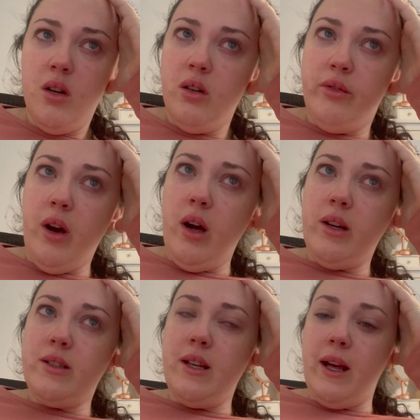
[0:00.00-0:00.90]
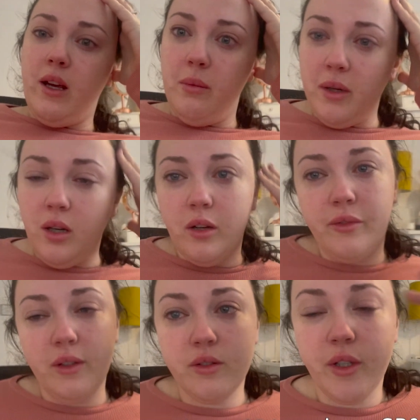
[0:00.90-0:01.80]
Fuck's sake, oh my God, I
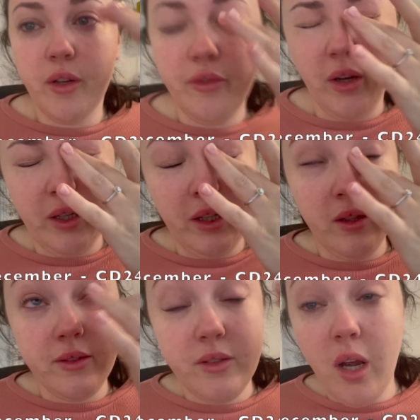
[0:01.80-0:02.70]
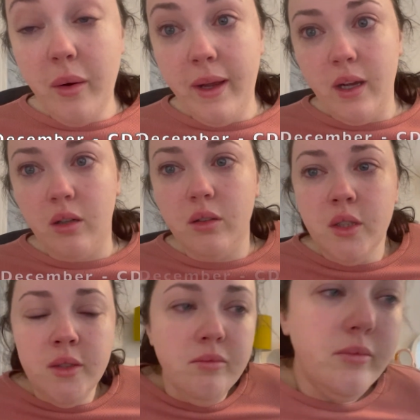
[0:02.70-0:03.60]
feel so ill,
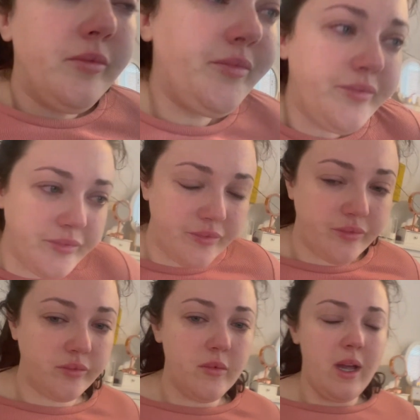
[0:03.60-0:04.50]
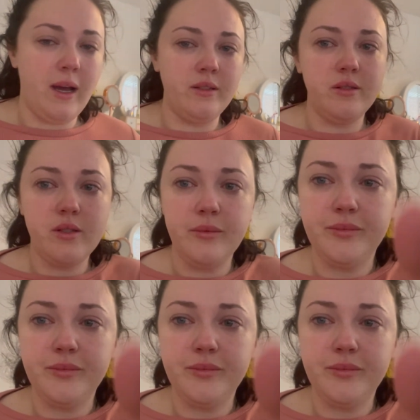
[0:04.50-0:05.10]
and